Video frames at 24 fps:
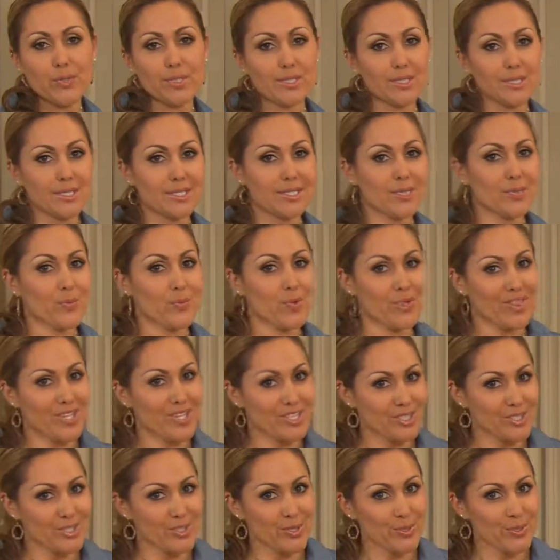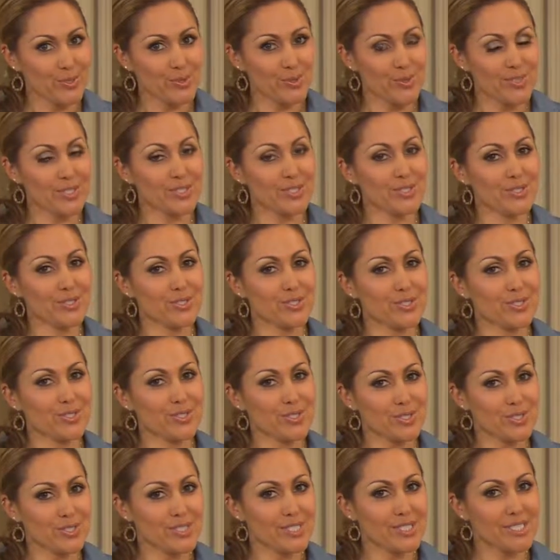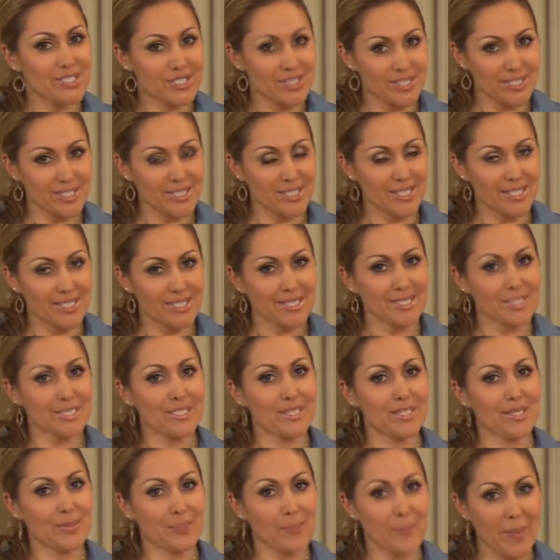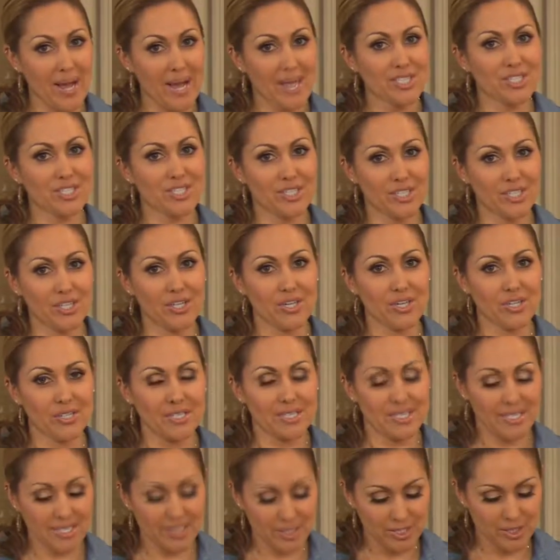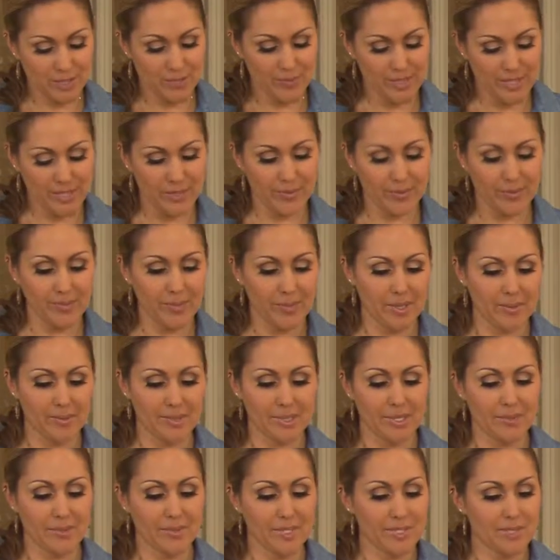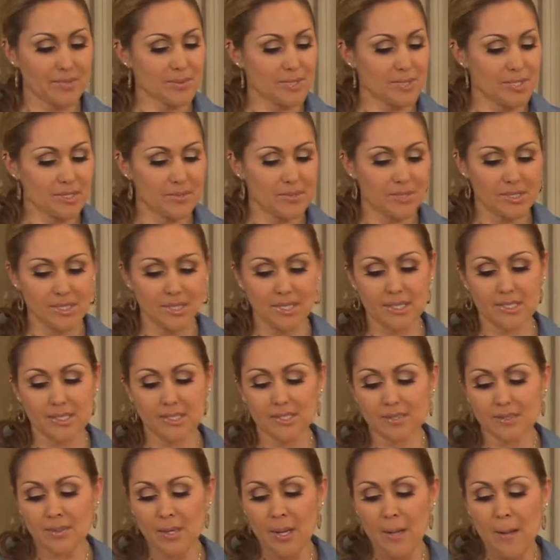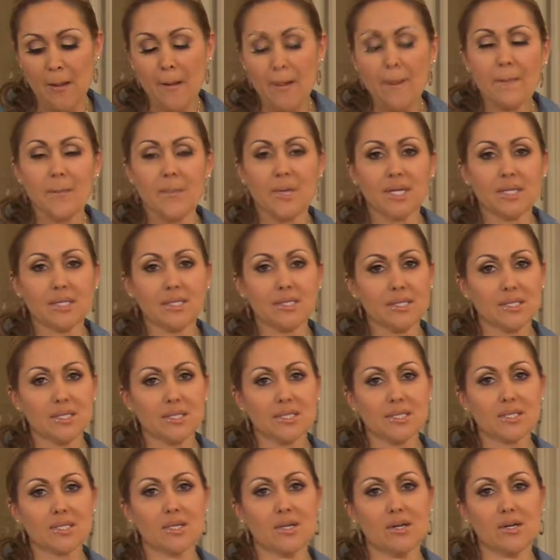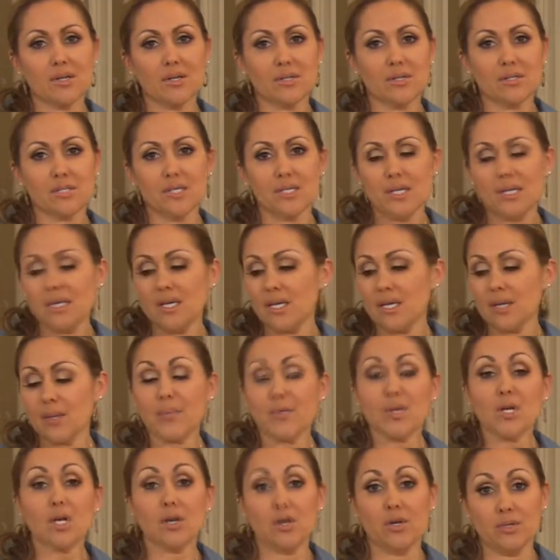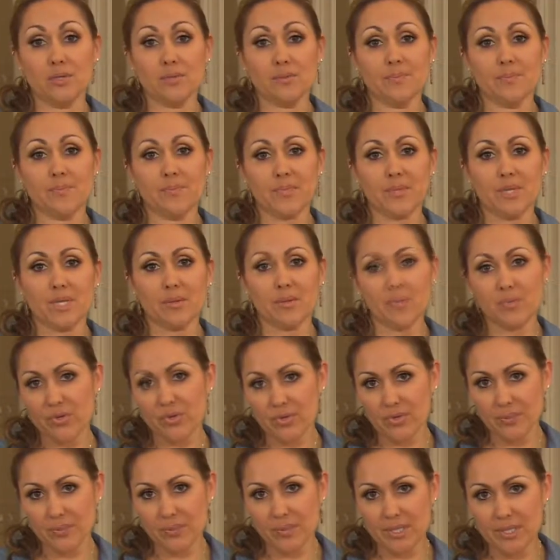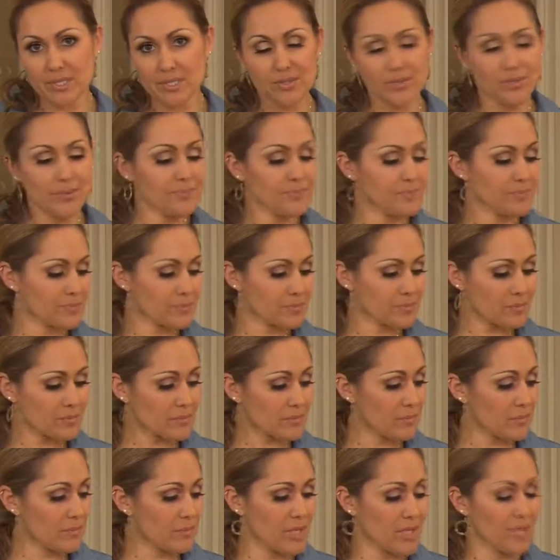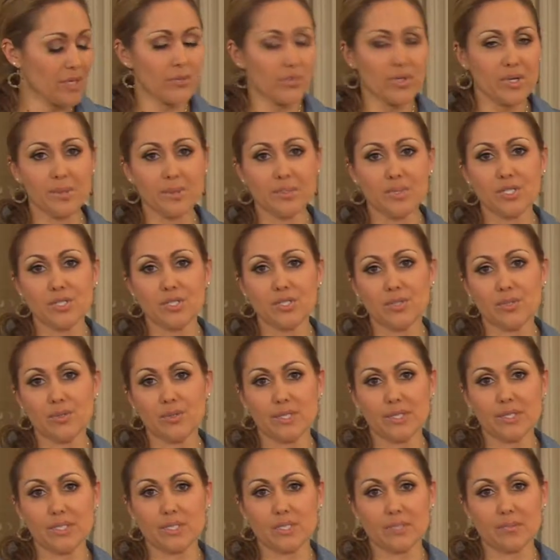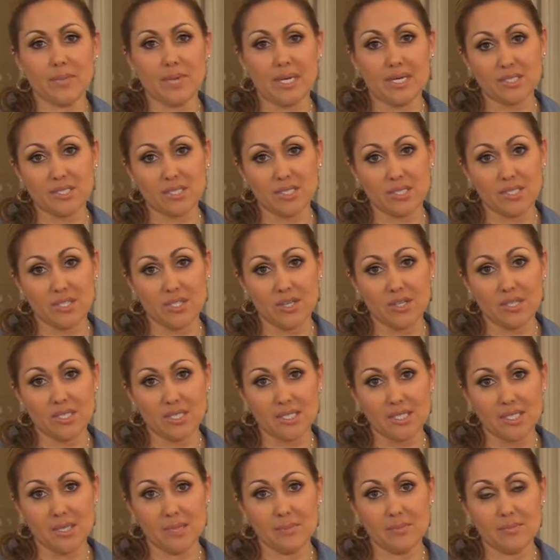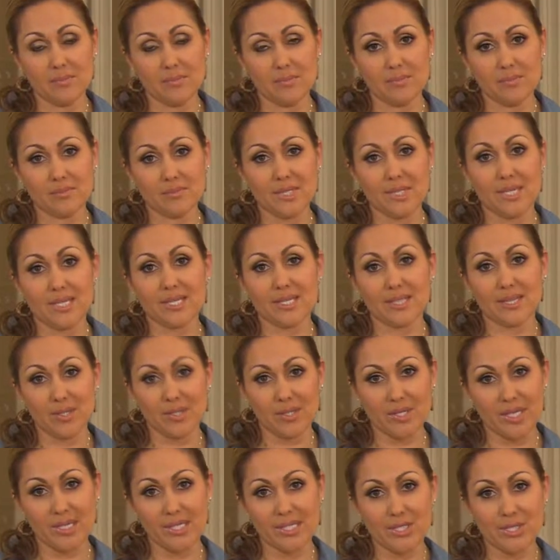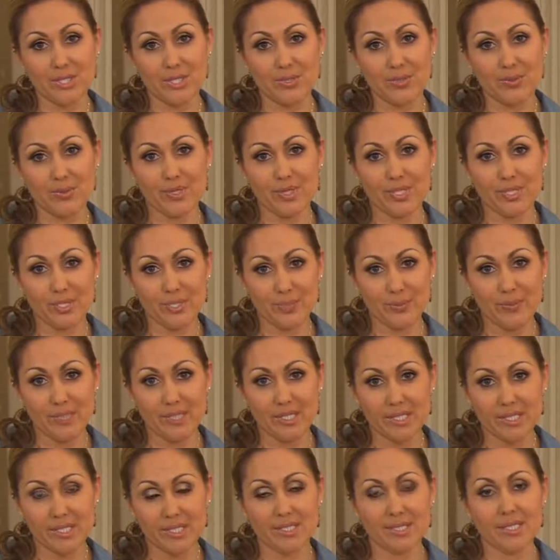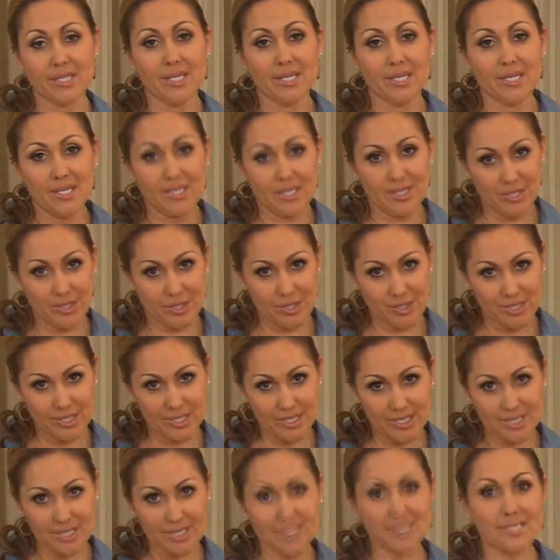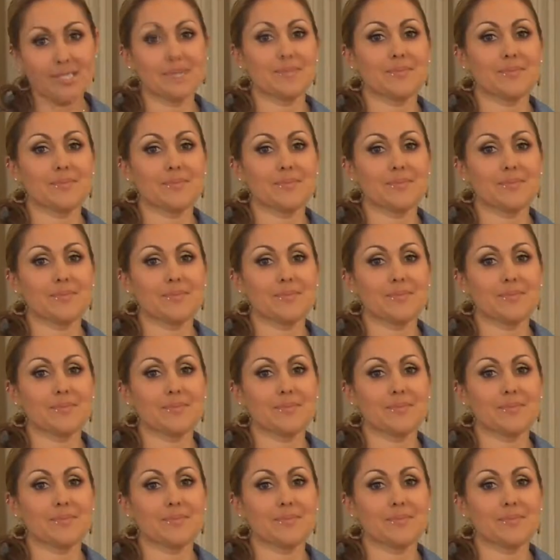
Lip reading: is what they do in traditionally mashing garlic in the Dominican Republic. It makes me so excited. But this is called a pilon, a mortar and pestle. And what I'm going to do is mash this garlic up like the ladies do in the Dominican traditionally.